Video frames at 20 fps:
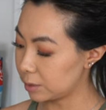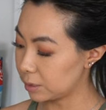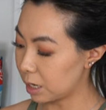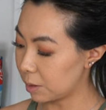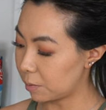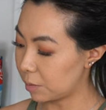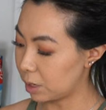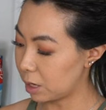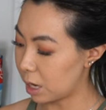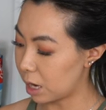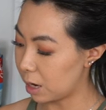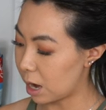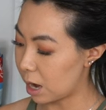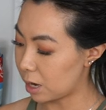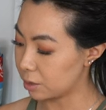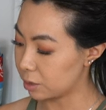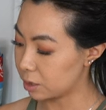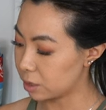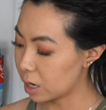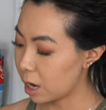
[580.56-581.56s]
Salmon
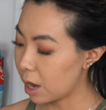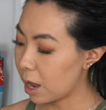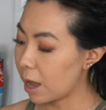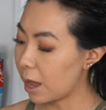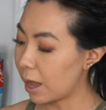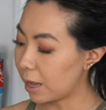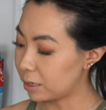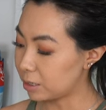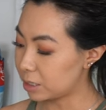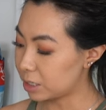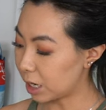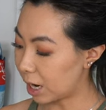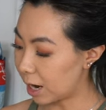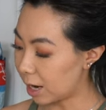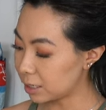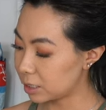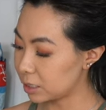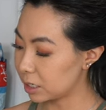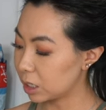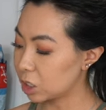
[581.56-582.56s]
and
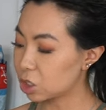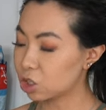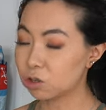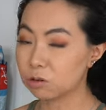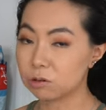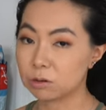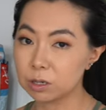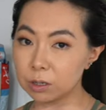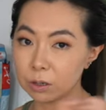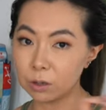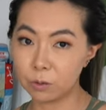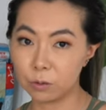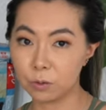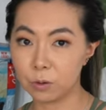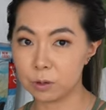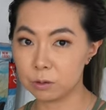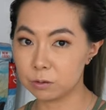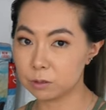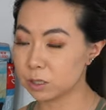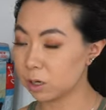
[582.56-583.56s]
Antarctic krill
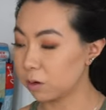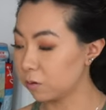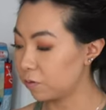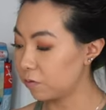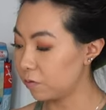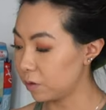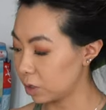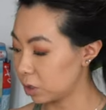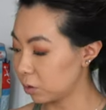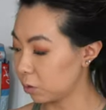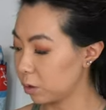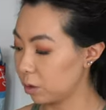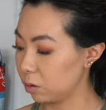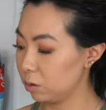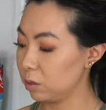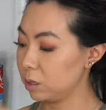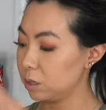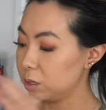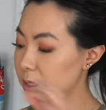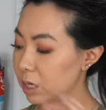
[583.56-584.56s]
oil, so fish
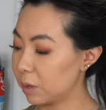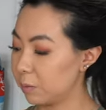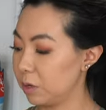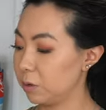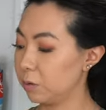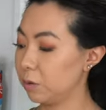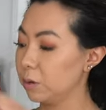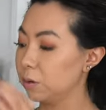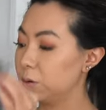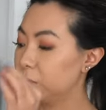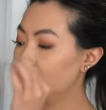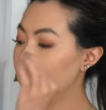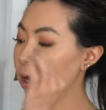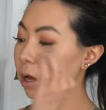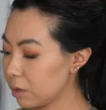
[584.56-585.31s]
oil, salmon oil.